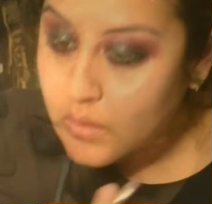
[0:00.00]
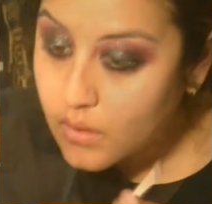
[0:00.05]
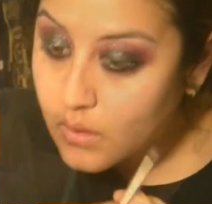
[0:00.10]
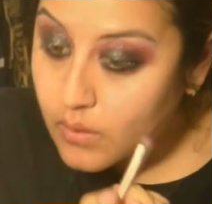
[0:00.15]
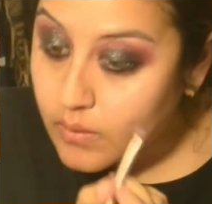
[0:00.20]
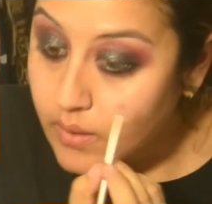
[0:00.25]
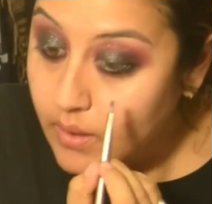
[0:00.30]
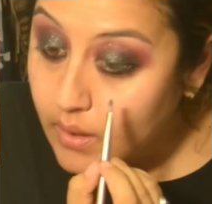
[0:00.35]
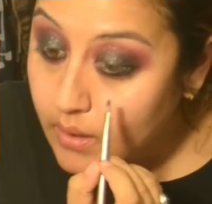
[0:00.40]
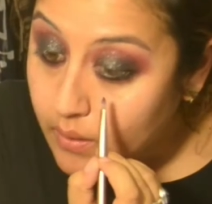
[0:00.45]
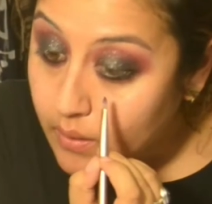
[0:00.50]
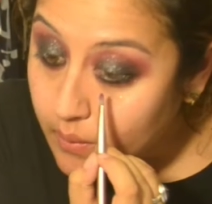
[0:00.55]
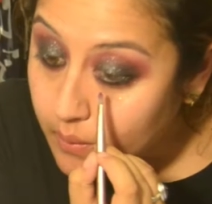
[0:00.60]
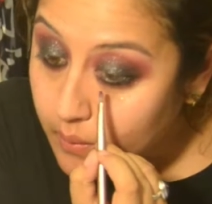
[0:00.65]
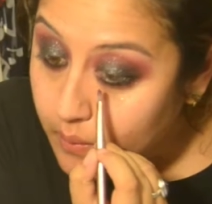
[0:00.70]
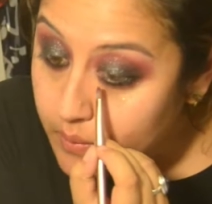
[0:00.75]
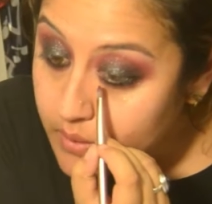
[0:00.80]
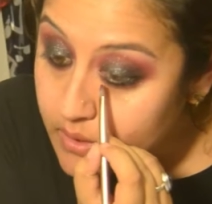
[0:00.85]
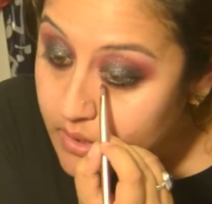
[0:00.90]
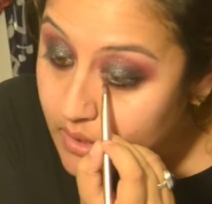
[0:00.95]
Oh yeah,
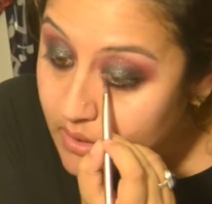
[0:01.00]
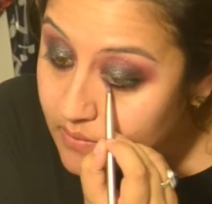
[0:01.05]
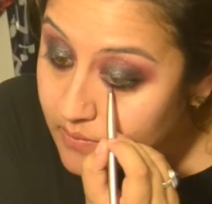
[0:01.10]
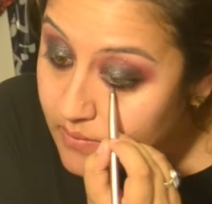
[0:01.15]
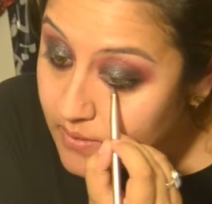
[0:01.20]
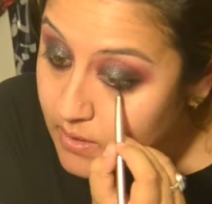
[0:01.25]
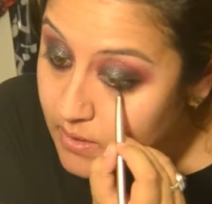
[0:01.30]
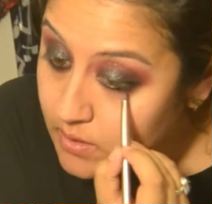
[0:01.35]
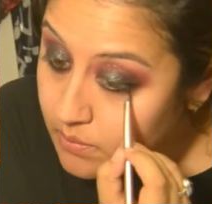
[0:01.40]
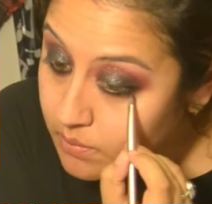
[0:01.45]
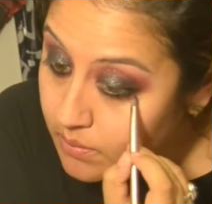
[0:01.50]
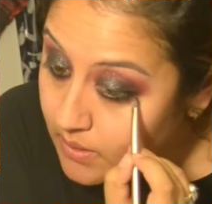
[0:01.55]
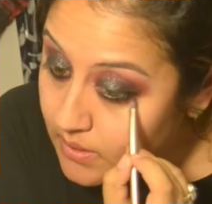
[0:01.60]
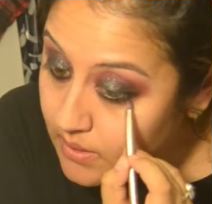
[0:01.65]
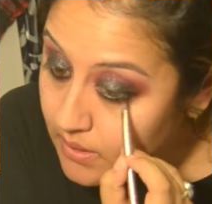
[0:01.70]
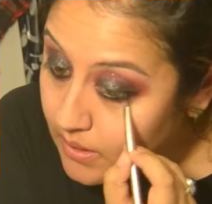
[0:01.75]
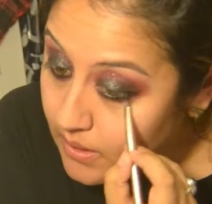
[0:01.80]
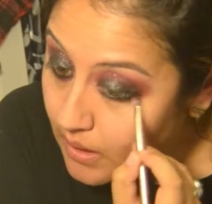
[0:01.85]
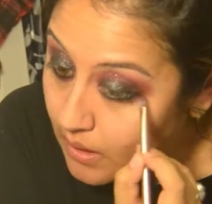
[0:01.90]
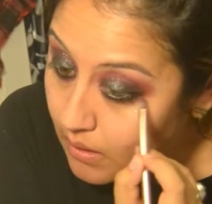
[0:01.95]
we just finished
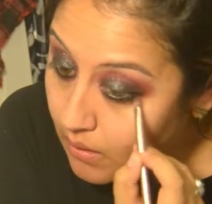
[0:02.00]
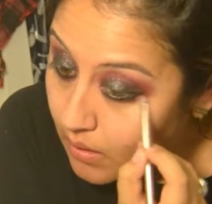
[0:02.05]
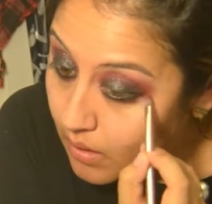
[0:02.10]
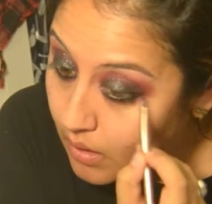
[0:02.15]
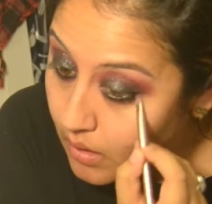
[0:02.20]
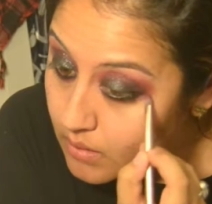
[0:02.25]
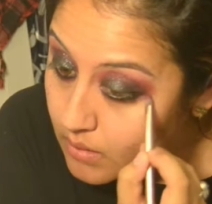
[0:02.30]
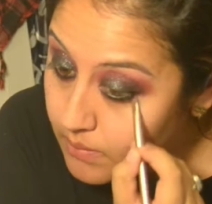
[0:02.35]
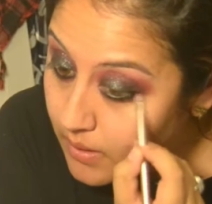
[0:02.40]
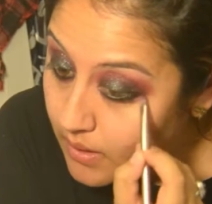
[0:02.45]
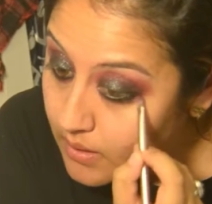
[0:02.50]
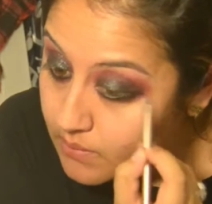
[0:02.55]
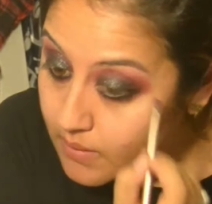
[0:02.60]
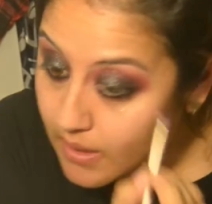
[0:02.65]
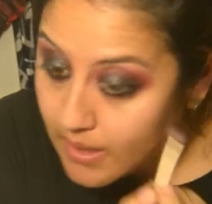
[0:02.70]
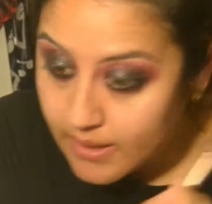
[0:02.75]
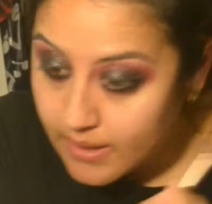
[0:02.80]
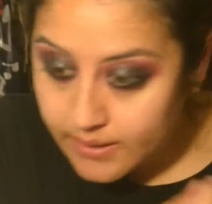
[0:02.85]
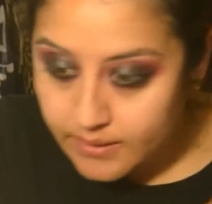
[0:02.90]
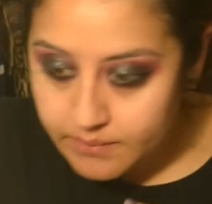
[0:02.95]
blending out our bottom
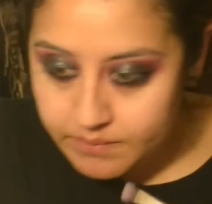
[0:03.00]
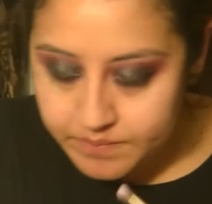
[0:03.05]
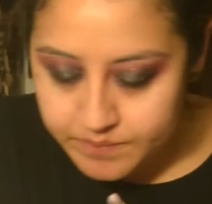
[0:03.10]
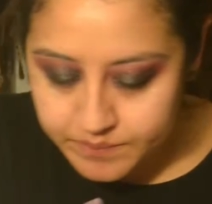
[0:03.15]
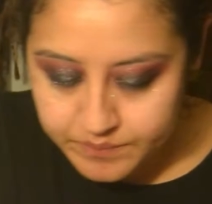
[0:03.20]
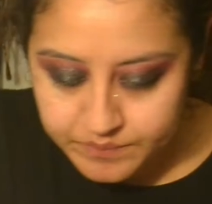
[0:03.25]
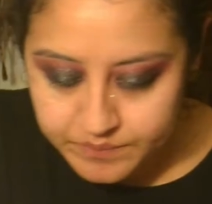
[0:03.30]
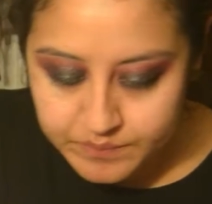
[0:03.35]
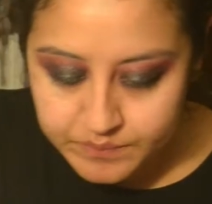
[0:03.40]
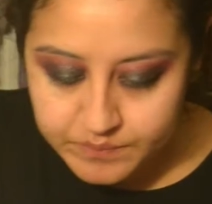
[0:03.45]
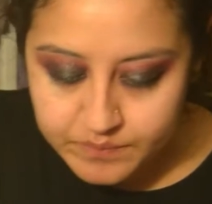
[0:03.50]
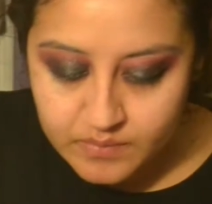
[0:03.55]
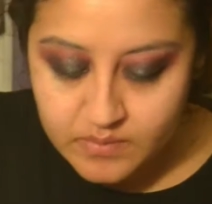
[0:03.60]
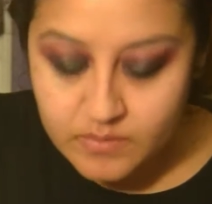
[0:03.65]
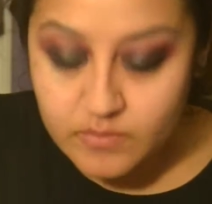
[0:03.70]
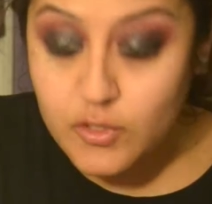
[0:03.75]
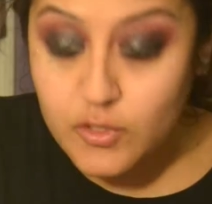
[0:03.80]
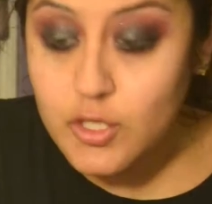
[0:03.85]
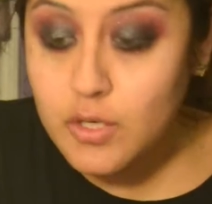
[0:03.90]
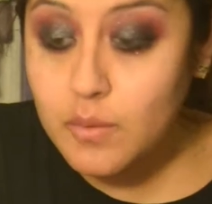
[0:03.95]
eye.
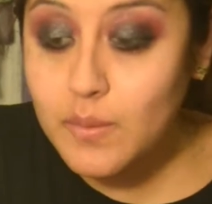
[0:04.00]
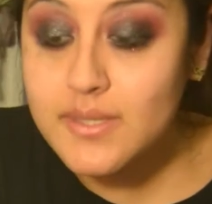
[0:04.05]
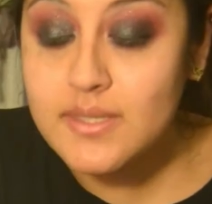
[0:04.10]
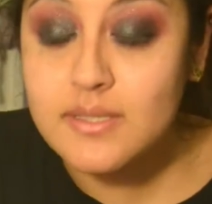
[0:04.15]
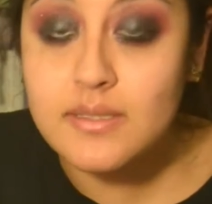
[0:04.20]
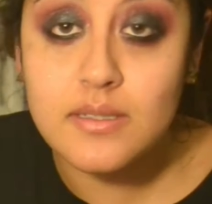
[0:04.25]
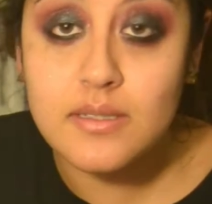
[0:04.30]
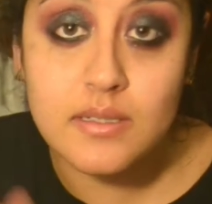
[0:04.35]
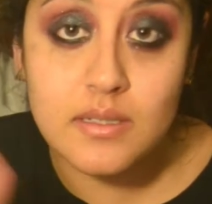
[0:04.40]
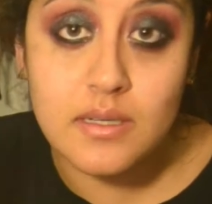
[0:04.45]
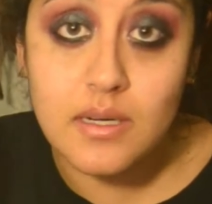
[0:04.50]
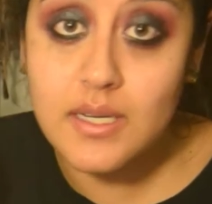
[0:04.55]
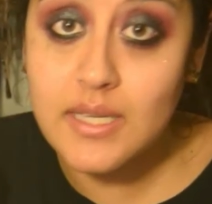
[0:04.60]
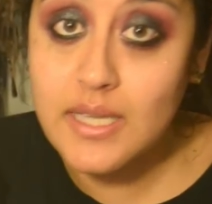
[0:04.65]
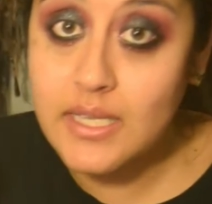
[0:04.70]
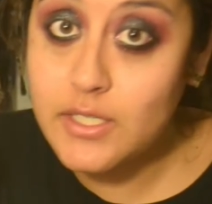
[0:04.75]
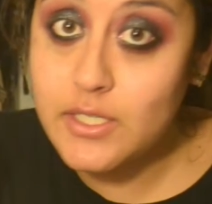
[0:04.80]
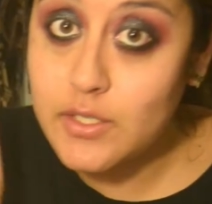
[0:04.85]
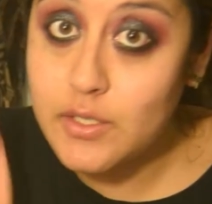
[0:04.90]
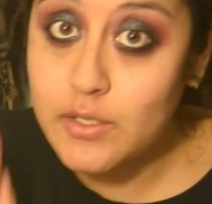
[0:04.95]
If you don't want the glitter,
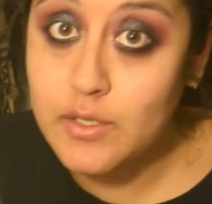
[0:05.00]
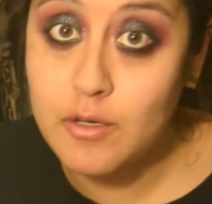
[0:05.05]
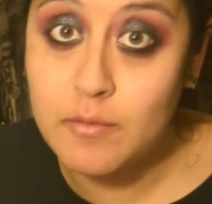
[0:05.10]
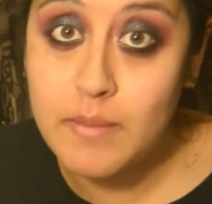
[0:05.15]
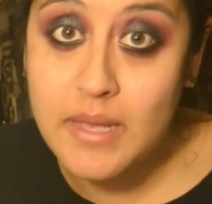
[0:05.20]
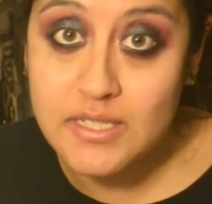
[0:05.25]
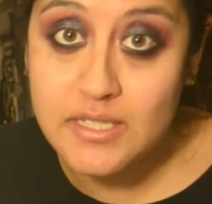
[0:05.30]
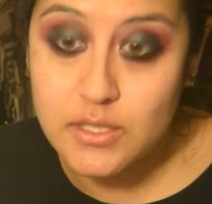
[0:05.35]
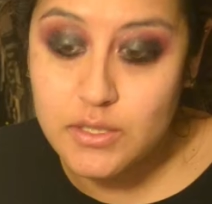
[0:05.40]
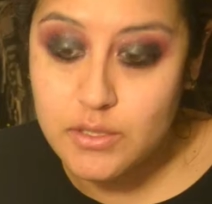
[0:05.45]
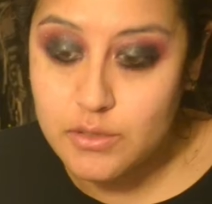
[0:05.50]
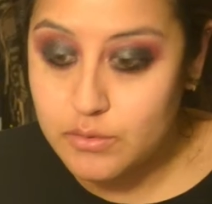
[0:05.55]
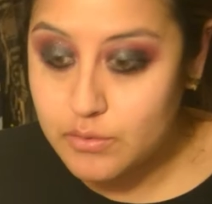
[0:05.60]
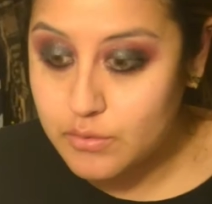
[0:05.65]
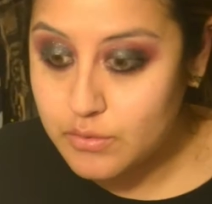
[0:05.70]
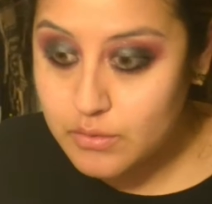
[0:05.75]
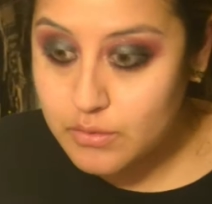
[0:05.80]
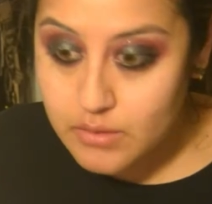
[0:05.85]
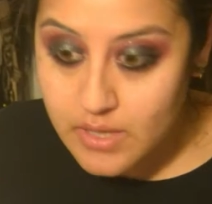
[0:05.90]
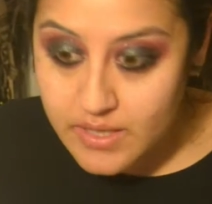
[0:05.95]
again, you can go back to the
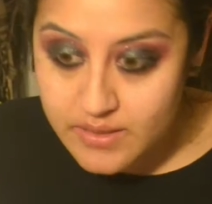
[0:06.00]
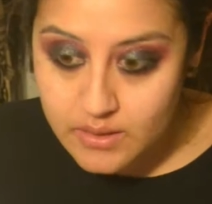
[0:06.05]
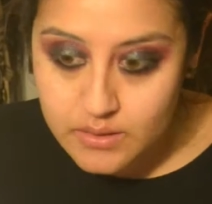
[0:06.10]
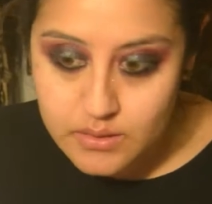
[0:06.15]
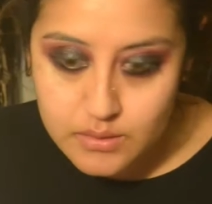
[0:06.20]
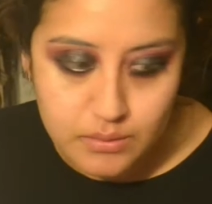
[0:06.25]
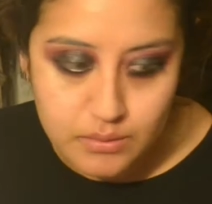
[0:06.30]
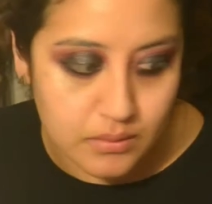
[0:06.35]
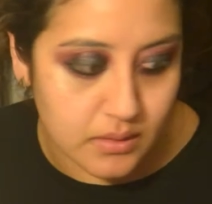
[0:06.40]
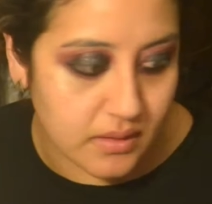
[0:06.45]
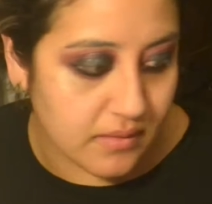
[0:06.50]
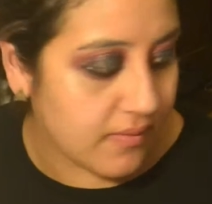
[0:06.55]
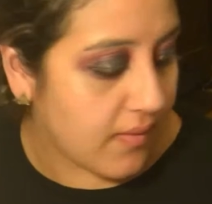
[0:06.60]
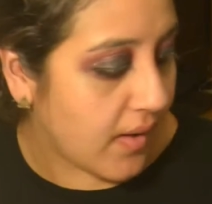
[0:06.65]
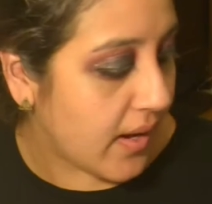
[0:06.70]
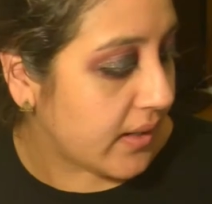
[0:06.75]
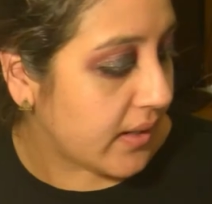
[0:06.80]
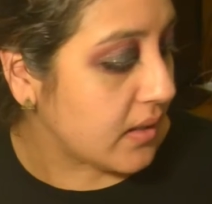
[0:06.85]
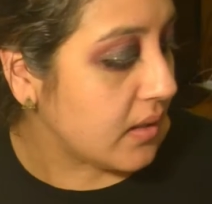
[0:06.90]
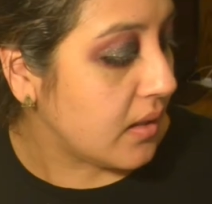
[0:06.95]
neutral red. That's totally
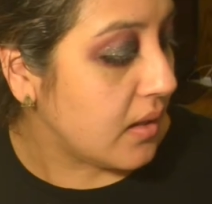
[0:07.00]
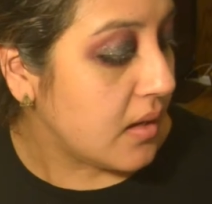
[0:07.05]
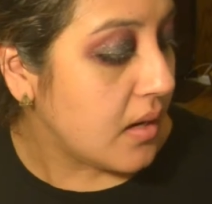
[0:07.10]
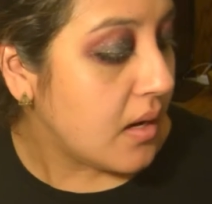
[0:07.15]
fine.